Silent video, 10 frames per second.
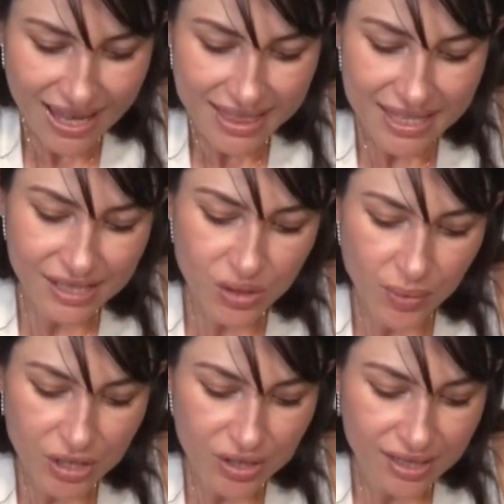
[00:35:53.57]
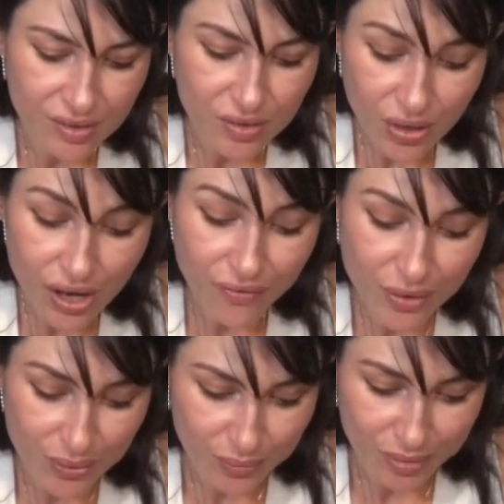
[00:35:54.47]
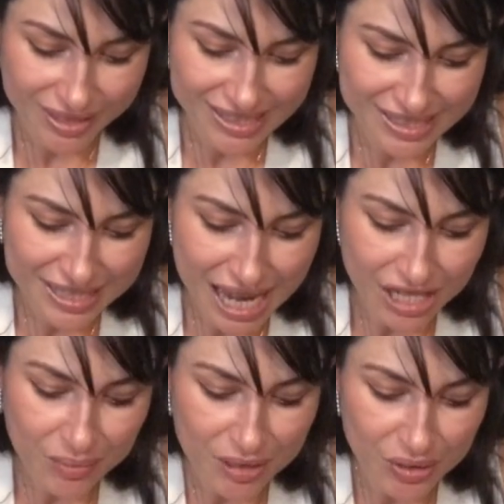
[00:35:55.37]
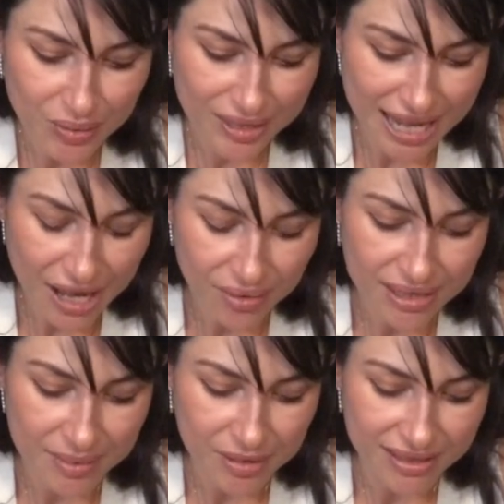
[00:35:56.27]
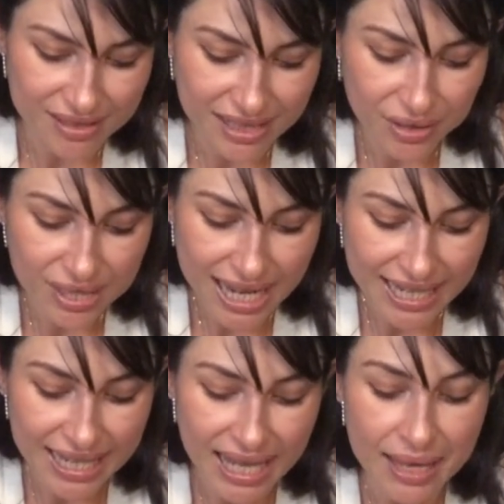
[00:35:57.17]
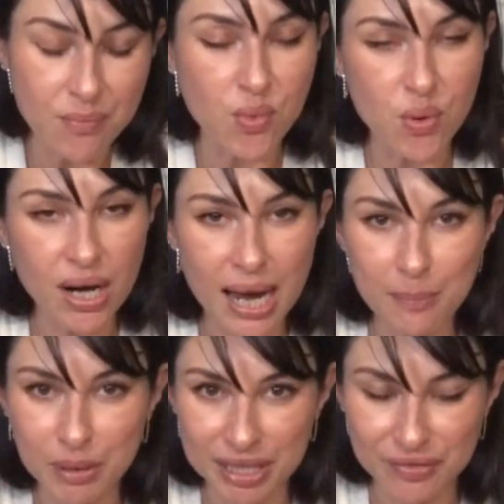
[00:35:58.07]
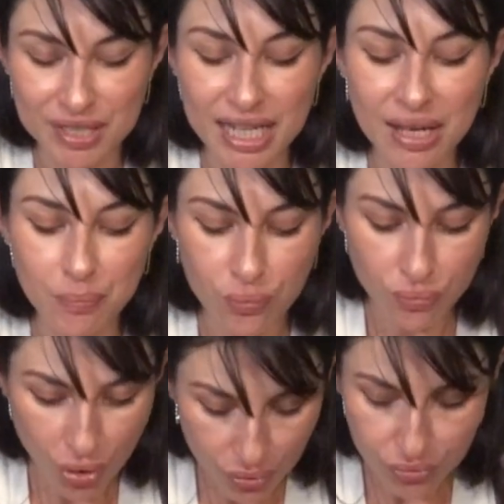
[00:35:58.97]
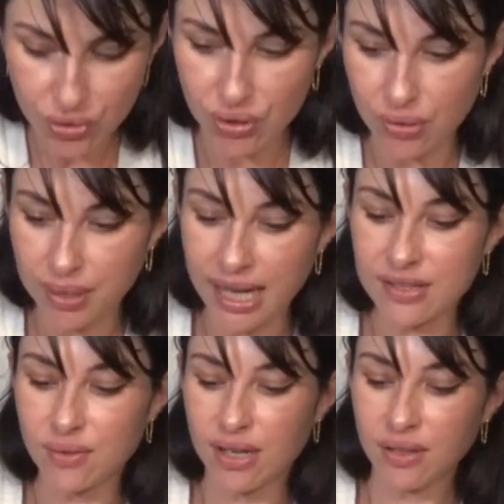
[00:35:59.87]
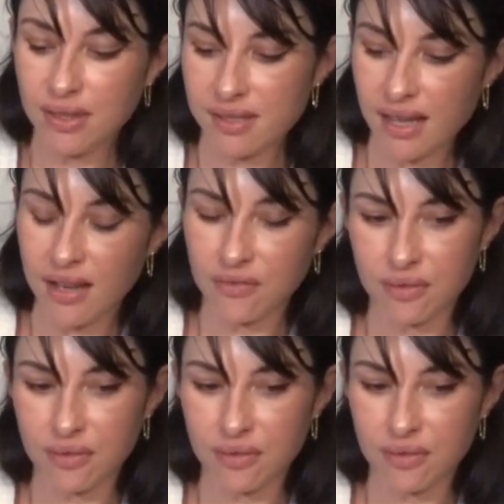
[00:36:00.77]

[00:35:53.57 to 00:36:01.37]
This situation doesn't serve you. Release attachment to the outcome. Consider taking a more uplifting approach. Okay, so I got this card for